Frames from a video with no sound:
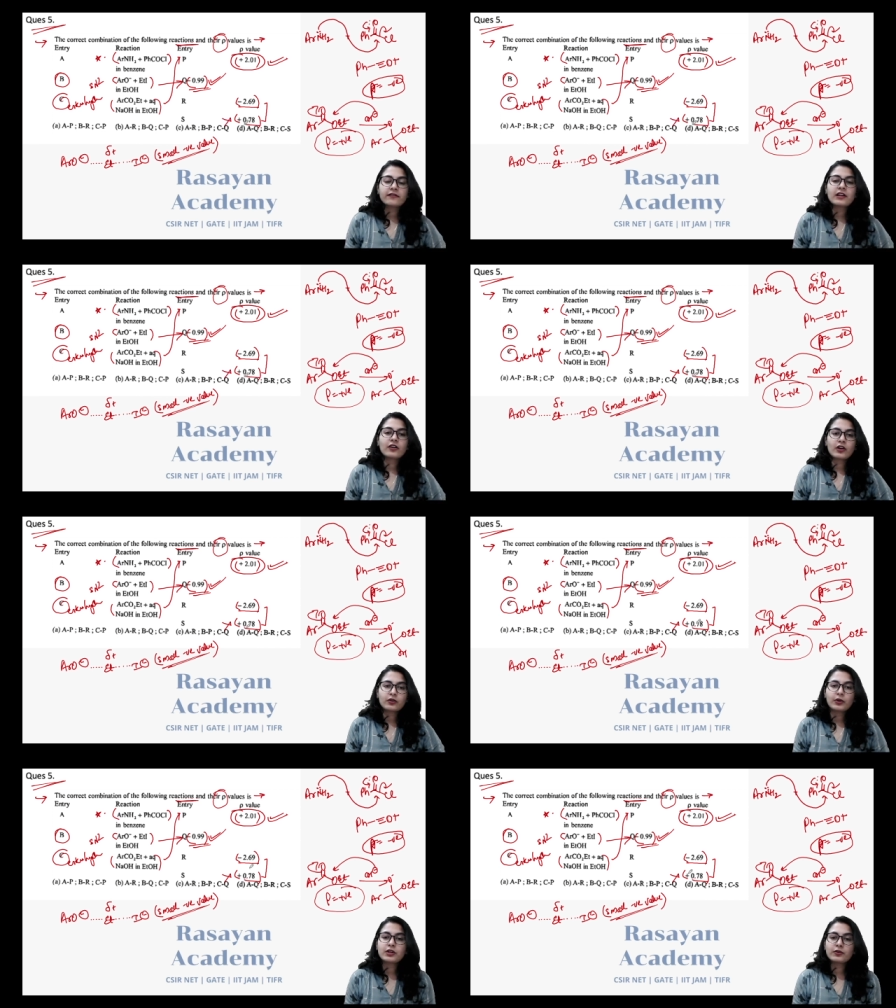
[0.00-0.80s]
We are
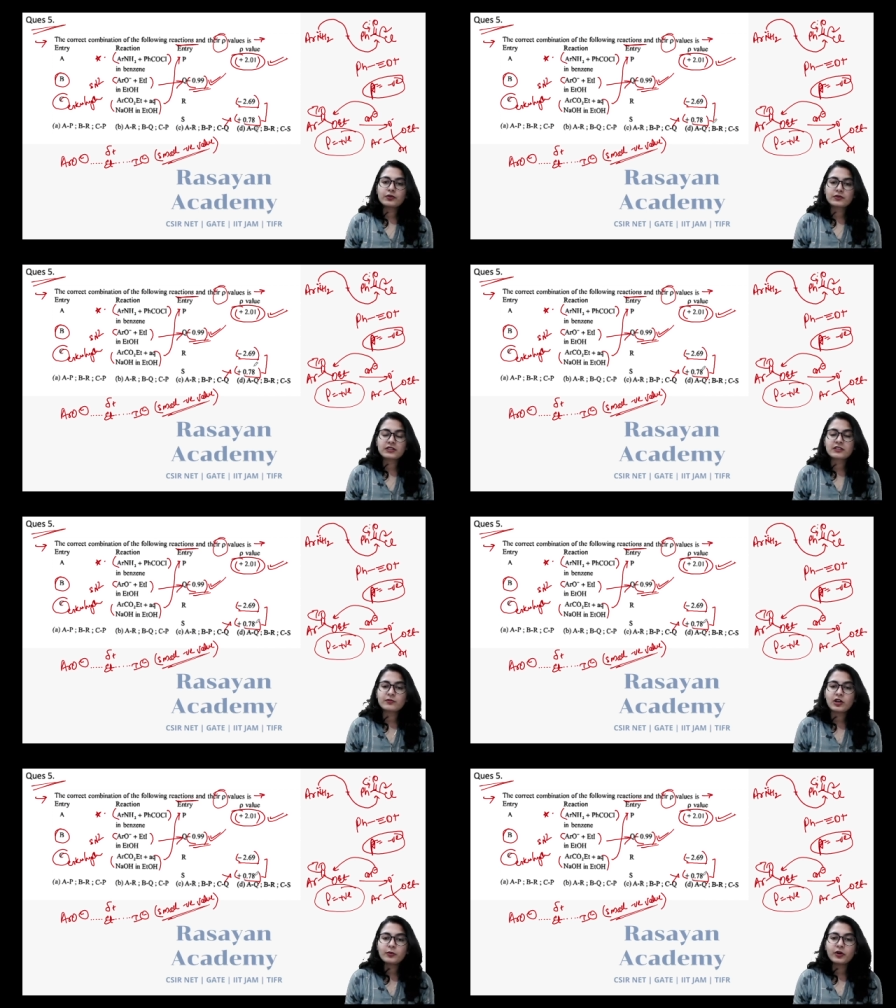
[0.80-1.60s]
not going to use this
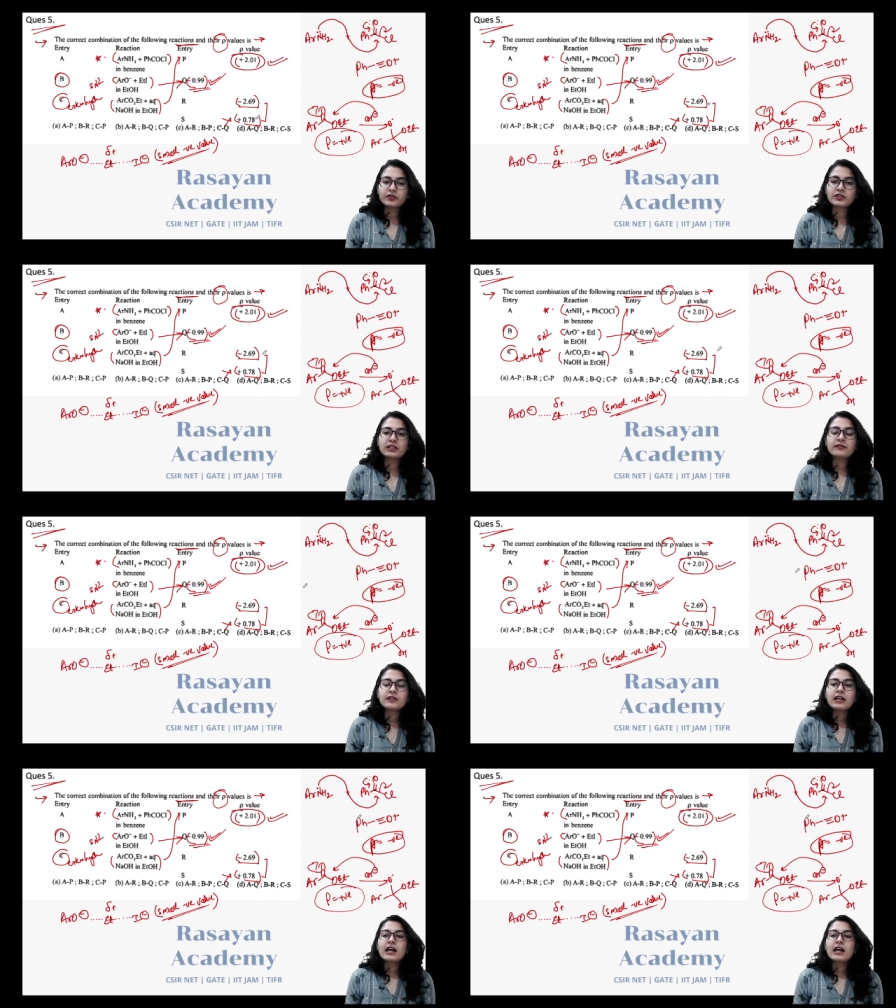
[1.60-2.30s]
small positive.